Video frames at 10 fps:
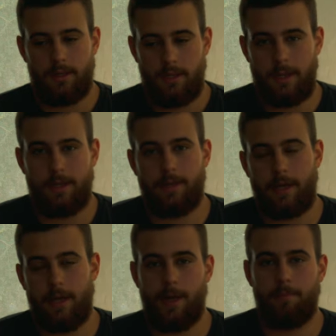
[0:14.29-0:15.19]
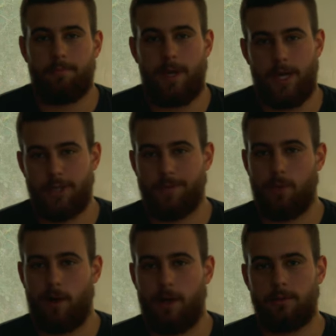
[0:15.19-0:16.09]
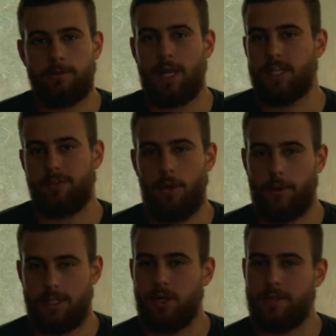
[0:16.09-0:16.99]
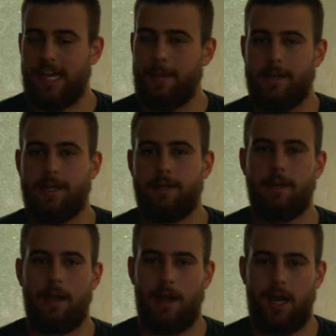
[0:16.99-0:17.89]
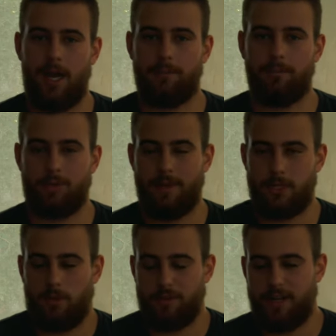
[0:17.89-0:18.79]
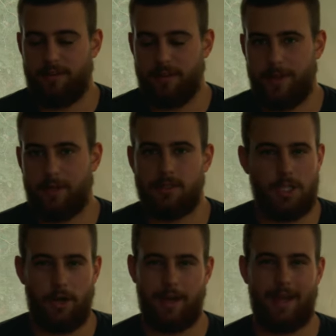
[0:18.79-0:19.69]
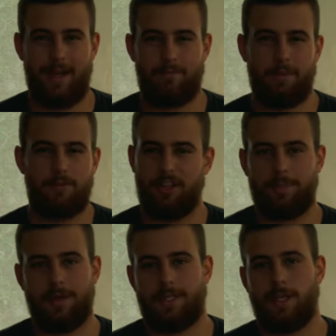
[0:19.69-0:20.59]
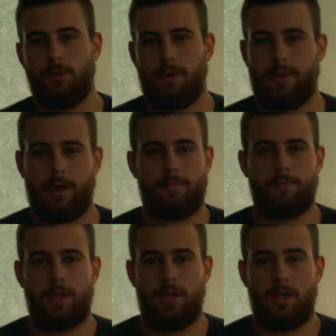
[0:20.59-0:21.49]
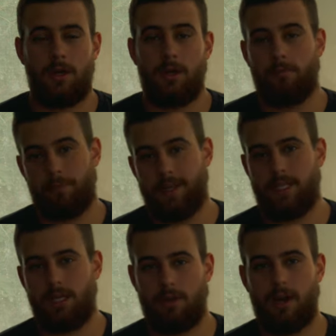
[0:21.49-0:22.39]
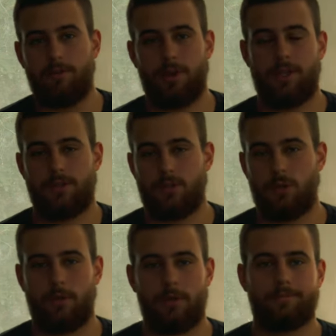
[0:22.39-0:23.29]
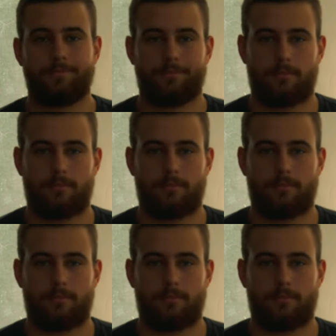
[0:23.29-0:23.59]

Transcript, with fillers: Hey, um, I know it's been a while. You guys have all wanted to know what's happening um, with my shoulder and everything. Sorry, I've been really busy with um, PT recovery and school.